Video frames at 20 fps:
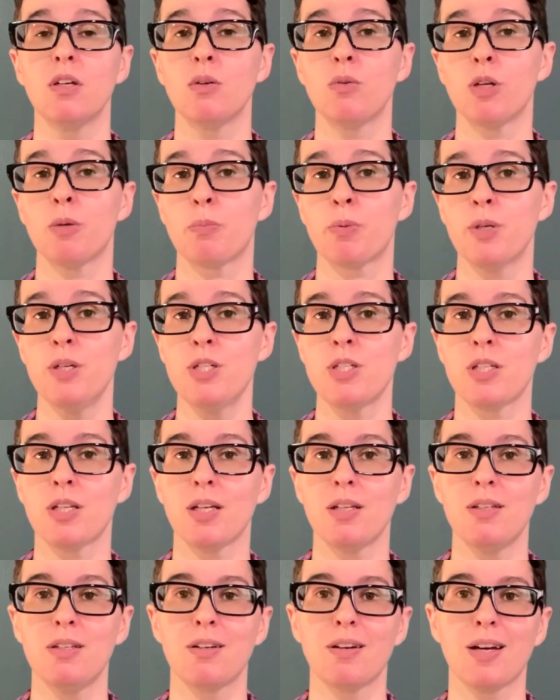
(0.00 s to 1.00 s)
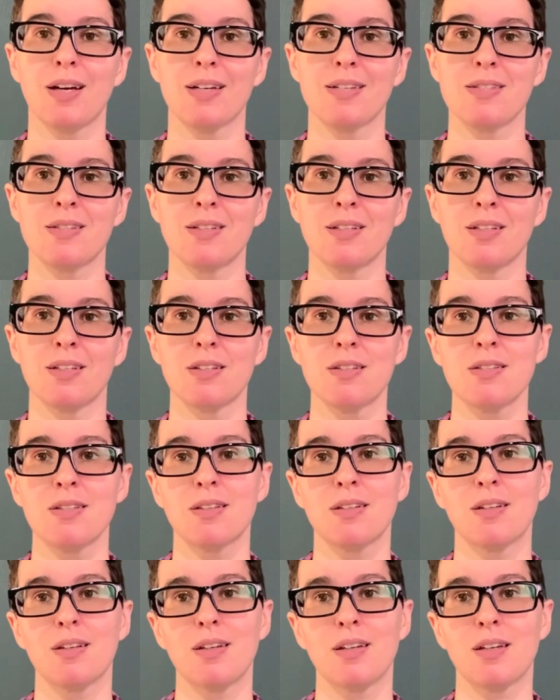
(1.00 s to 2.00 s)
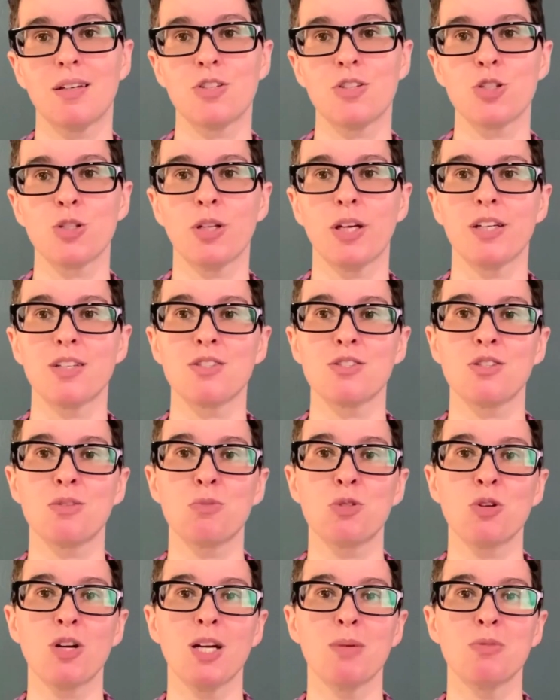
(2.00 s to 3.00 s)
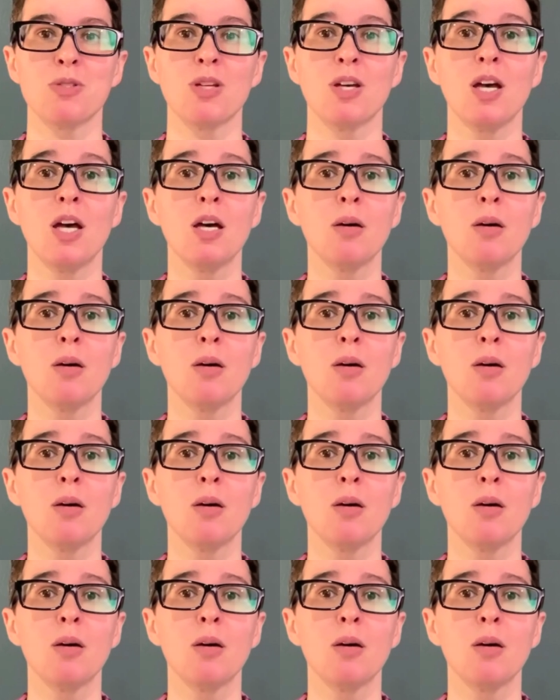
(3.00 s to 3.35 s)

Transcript: We appreciate your eyes and ears, and your likes and subscribes.